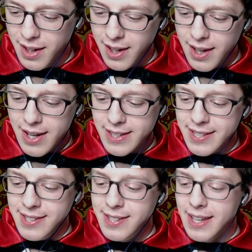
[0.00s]
You
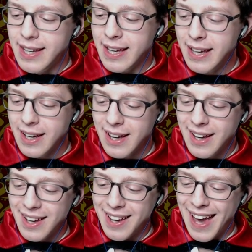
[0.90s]
see,
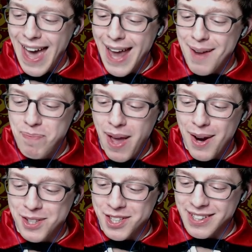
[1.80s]
I had a bear
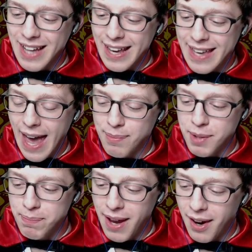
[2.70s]
just like Captain
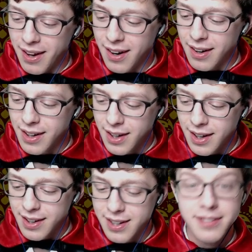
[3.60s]
Bear here,
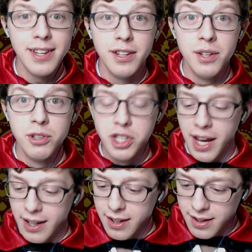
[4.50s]
continued
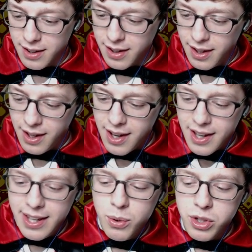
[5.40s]
Jake.
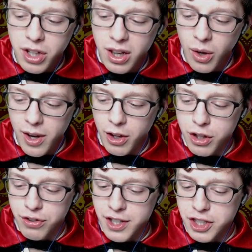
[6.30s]
He was a loyal
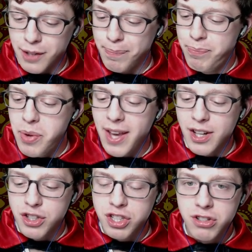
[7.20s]
creature, big and
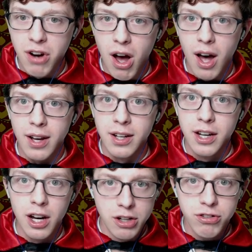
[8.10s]
strong,
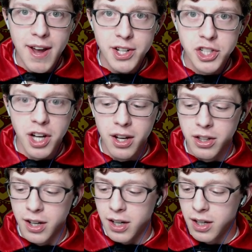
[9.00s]
a great
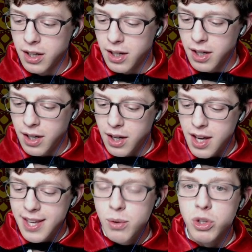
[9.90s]
juggler.
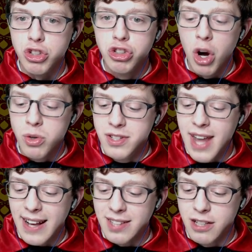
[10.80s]
He was so
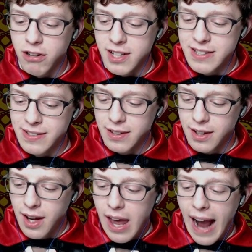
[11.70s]
dexterous.
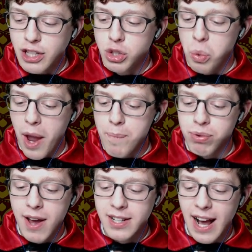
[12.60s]
I swear,
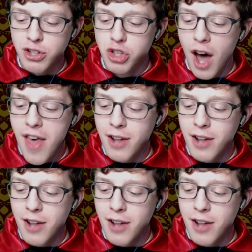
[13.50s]
Brandon, I saw that